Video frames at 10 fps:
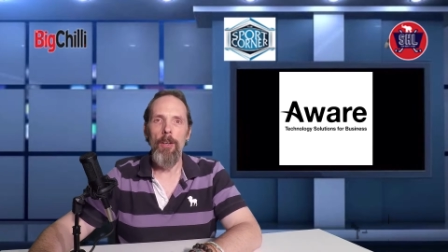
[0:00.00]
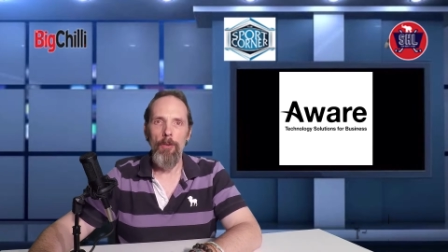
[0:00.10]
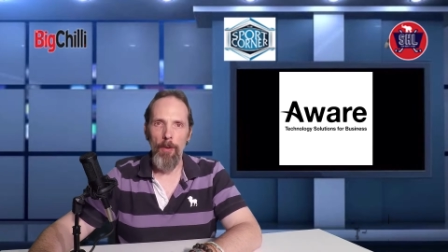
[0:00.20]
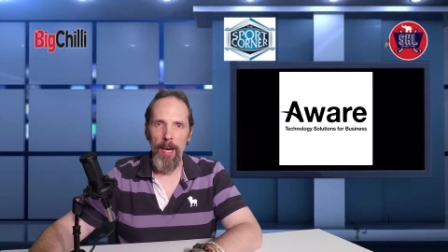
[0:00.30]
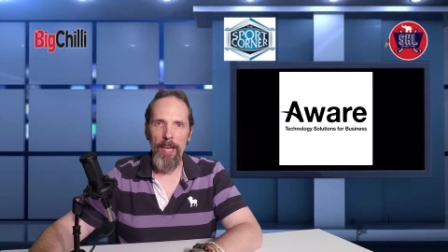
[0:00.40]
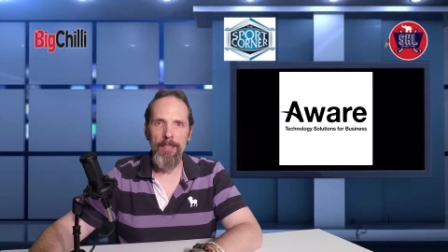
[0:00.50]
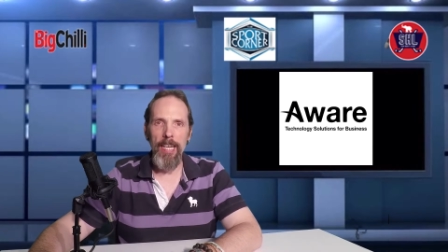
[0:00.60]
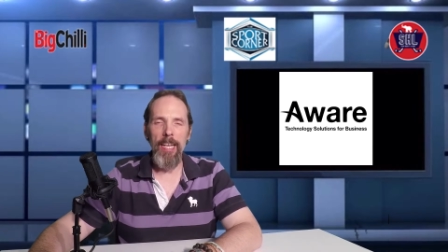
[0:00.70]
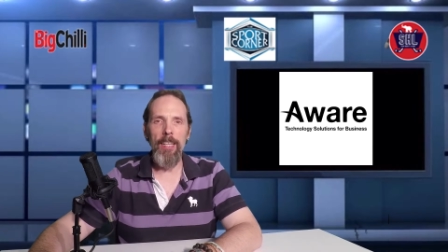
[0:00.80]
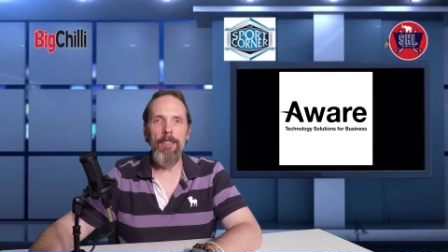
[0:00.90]
Ryan
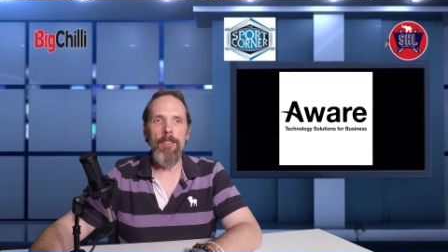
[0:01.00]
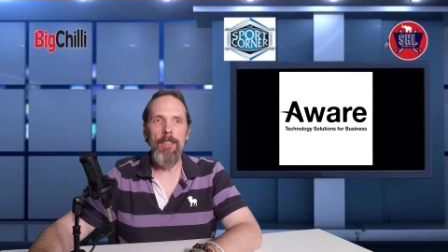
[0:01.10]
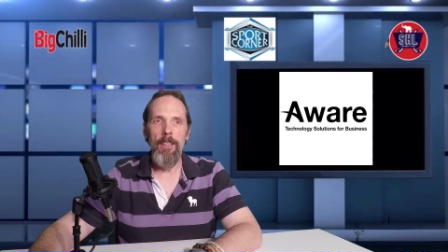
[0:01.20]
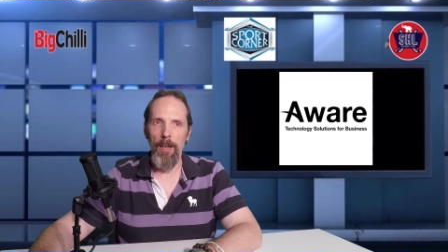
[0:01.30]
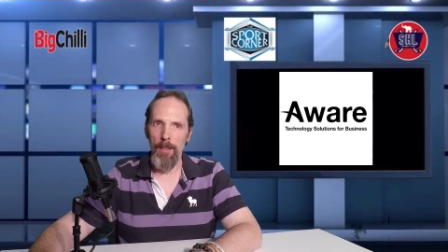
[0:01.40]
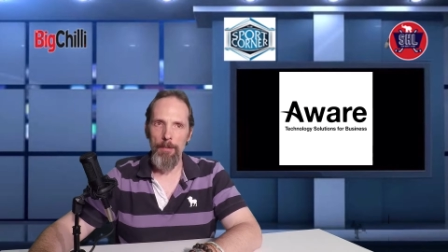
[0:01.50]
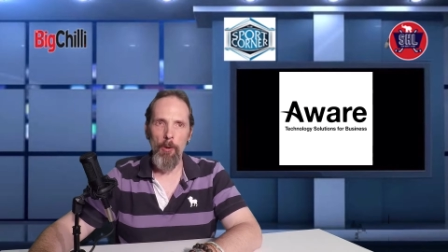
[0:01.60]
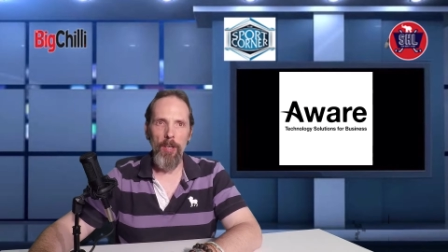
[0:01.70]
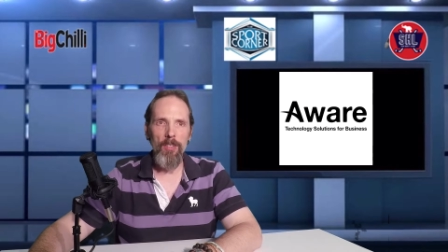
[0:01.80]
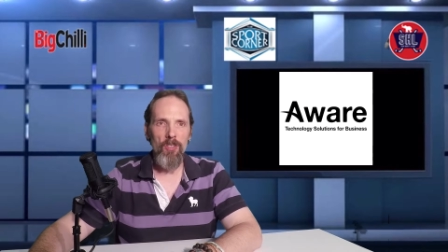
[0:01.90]
Yadin, and Ollie
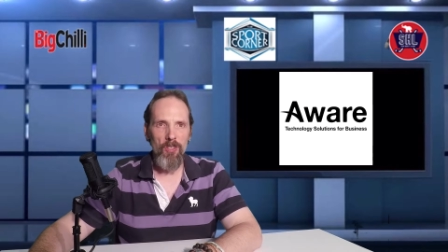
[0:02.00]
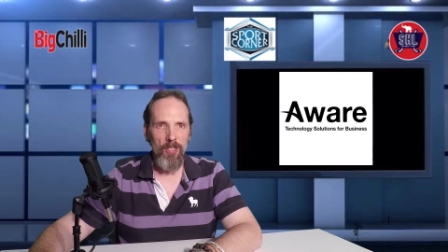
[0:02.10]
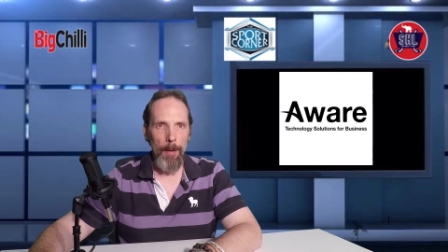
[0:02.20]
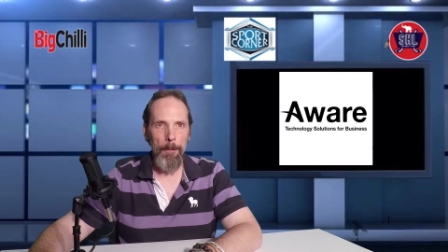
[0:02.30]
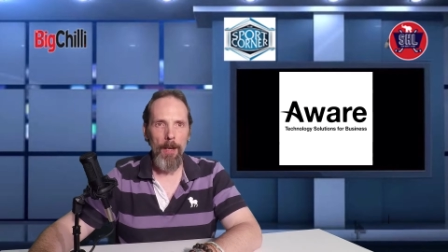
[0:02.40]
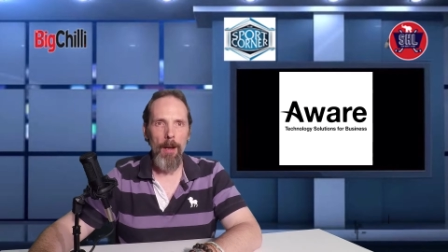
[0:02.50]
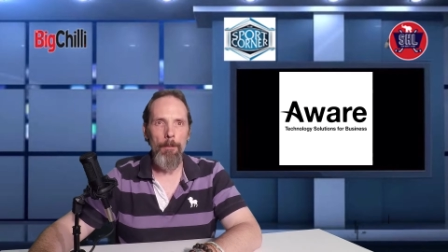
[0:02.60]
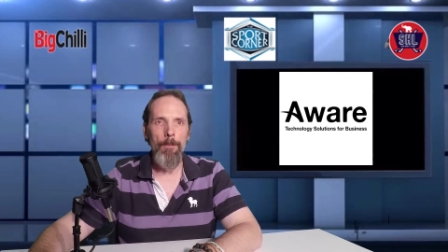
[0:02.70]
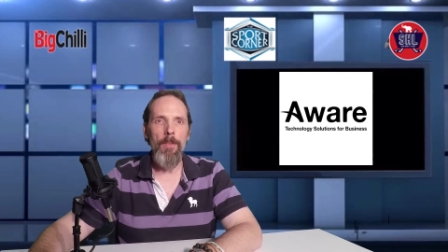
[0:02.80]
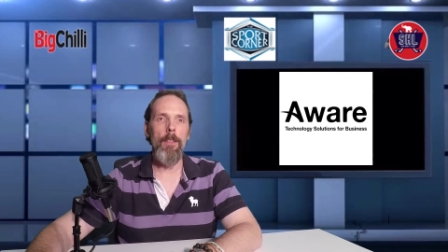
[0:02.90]
Moise to step it
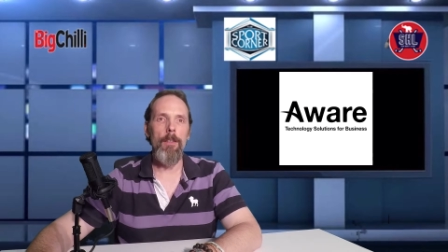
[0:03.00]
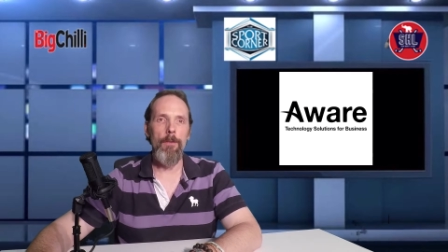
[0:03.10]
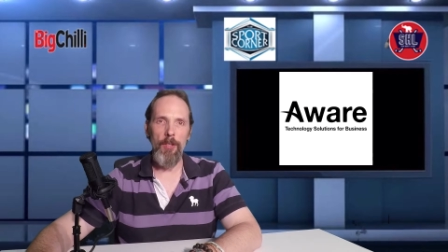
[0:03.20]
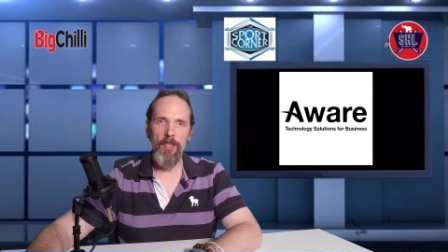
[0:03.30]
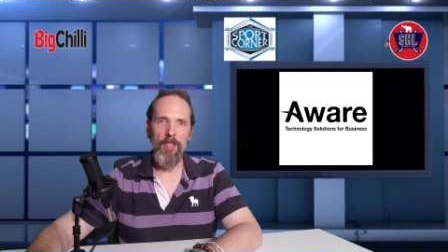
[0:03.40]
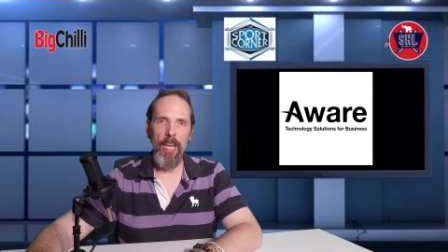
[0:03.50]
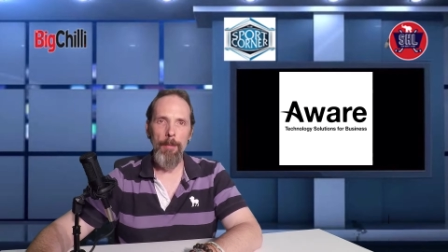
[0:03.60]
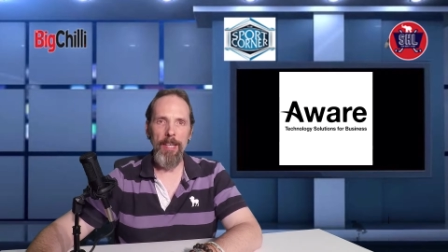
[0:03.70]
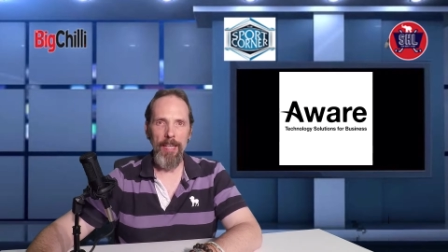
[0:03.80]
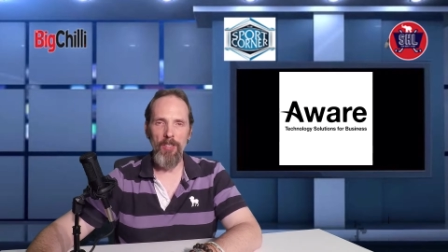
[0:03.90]
up. For this
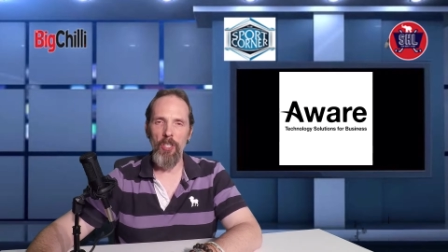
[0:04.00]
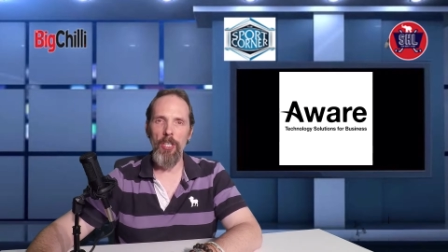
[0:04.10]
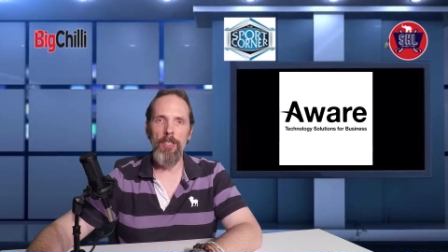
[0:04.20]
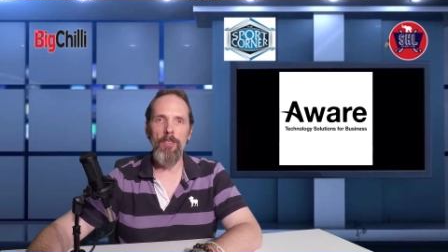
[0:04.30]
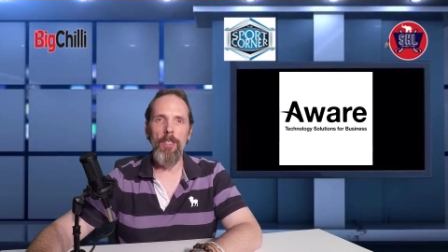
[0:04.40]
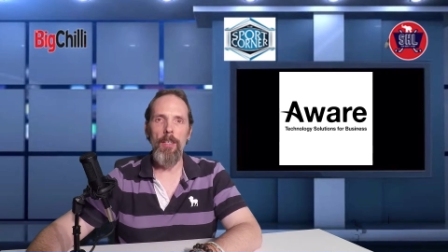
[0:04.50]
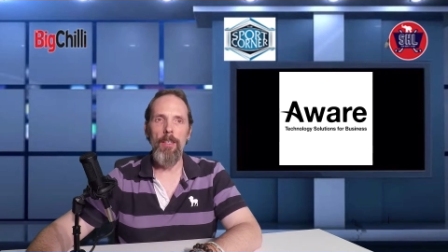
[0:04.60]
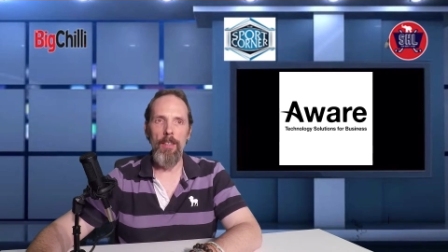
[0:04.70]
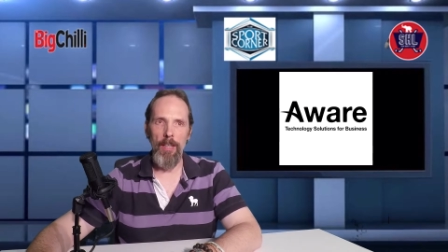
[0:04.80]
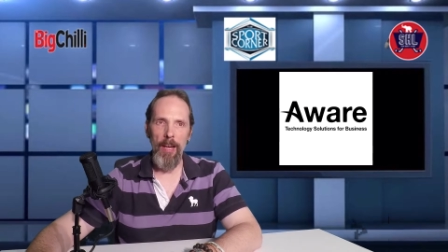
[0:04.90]
game against Hertz,
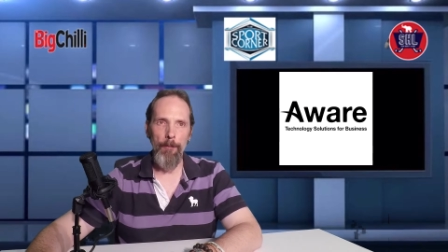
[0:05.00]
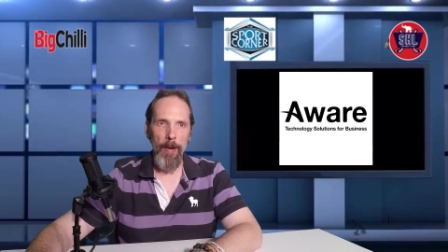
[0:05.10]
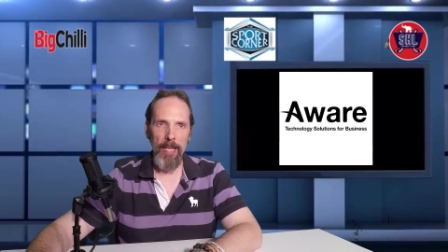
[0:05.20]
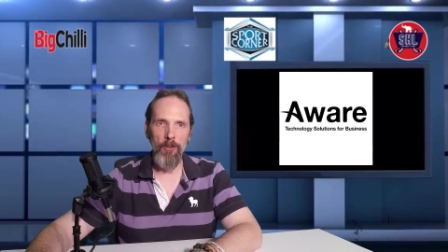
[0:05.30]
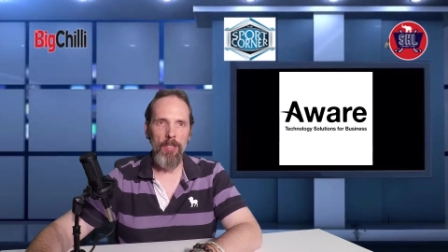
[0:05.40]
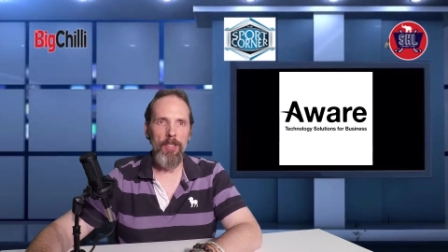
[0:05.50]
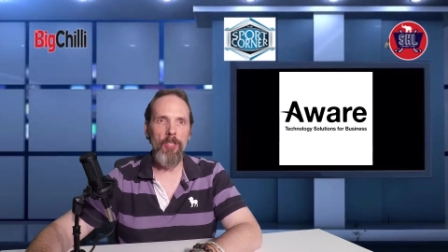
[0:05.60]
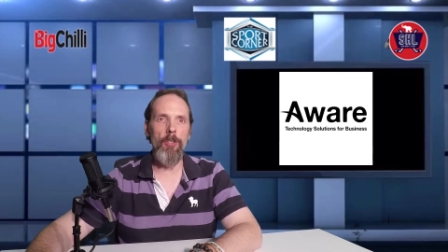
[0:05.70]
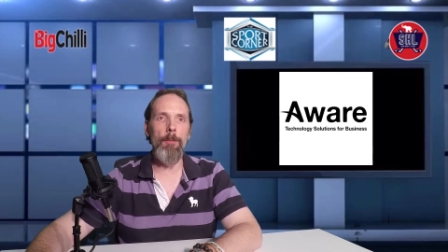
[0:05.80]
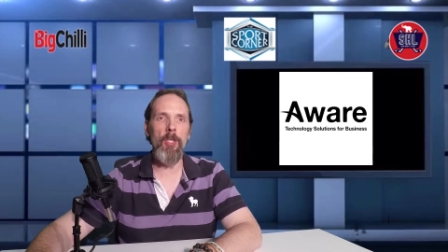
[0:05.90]
they'll have Patrick
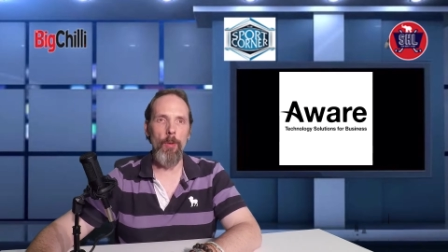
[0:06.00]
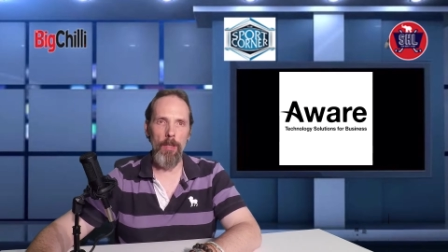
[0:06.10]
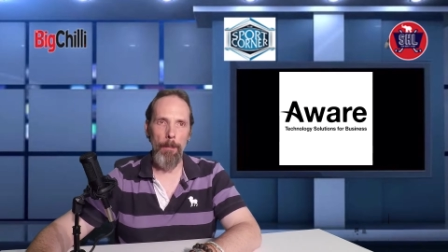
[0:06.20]
Leduc between